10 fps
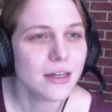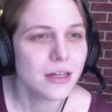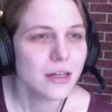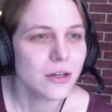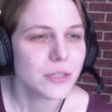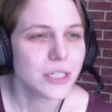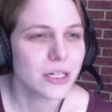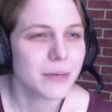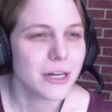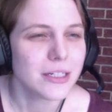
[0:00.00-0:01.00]
We talked about
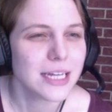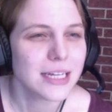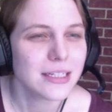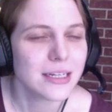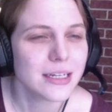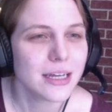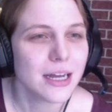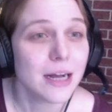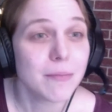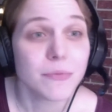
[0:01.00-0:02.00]
Audacity.
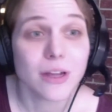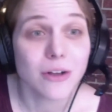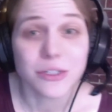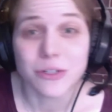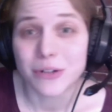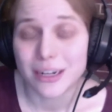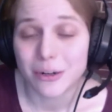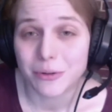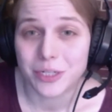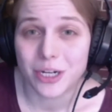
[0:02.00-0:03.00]
Also, I know when
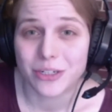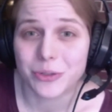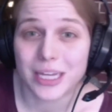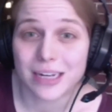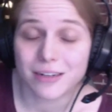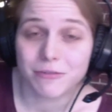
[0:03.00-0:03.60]
talking to a lot of